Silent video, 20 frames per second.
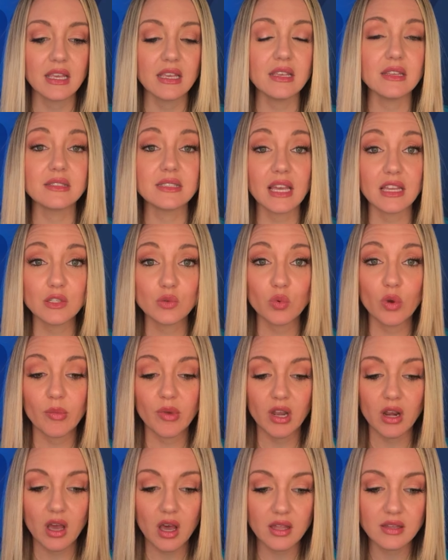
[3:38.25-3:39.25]
he sent
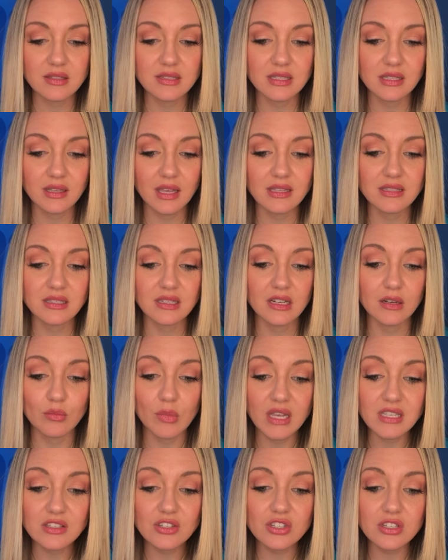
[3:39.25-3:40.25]
women unsolicited
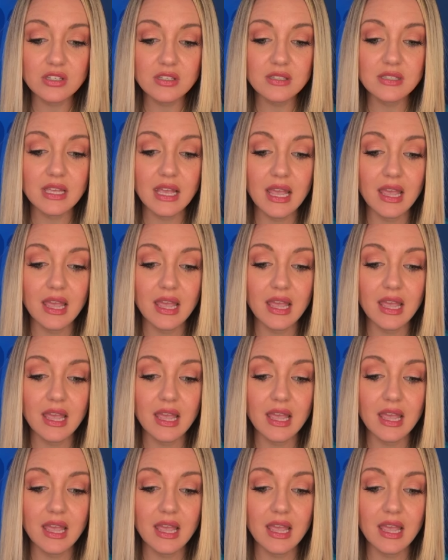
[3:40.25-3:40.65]
messages